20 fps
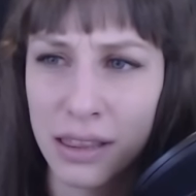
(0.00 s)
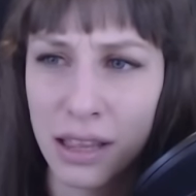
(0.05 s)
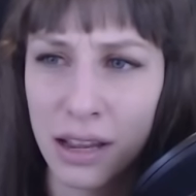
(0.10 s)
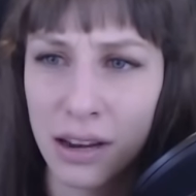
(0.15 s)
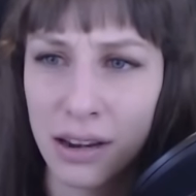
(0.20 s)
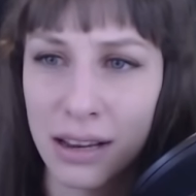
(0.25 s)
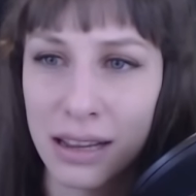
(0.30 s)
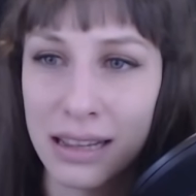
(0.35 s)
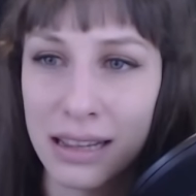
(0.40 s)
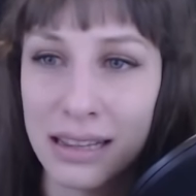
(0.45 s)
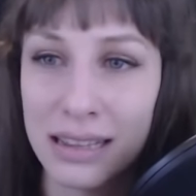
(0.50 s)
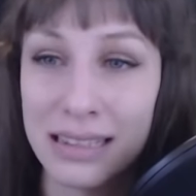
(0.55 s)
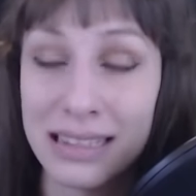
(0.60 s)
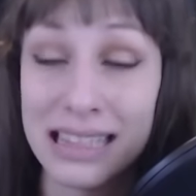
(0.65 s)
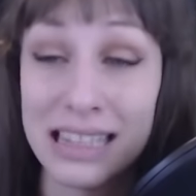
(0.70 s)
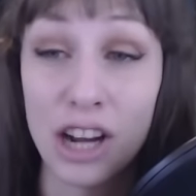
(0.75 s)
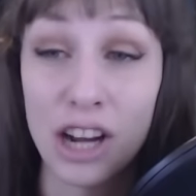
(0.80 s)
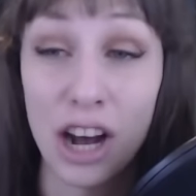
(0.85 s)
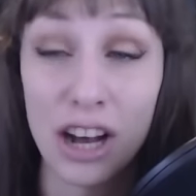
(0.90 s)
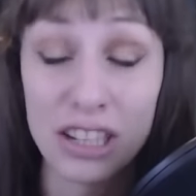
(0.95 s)
there is
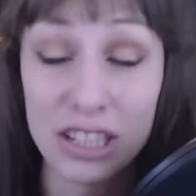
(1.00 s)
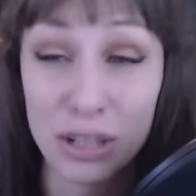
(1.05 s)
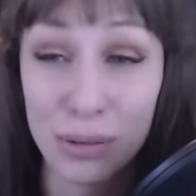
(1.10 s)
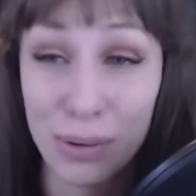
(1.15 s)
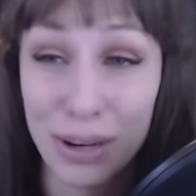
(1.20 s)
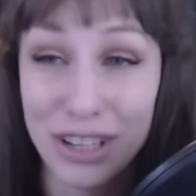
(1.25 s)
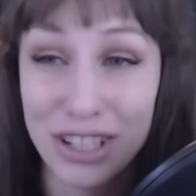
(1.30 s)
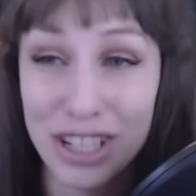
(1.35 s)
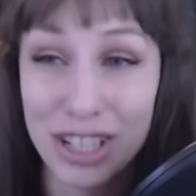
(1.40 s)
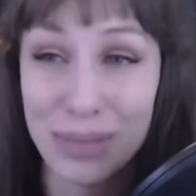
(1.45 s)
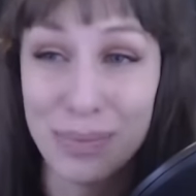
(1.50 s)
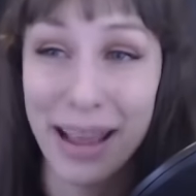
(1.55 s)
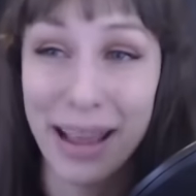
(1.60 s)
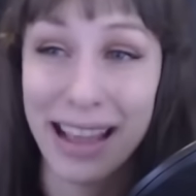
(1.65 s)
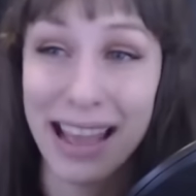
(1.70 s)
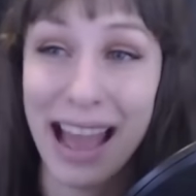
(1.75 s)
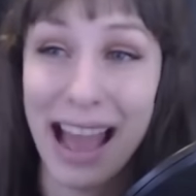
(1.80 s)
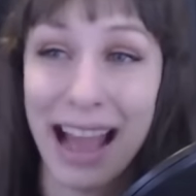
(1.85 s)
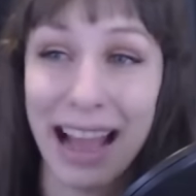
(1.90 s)
the Tossel Wrenches Mega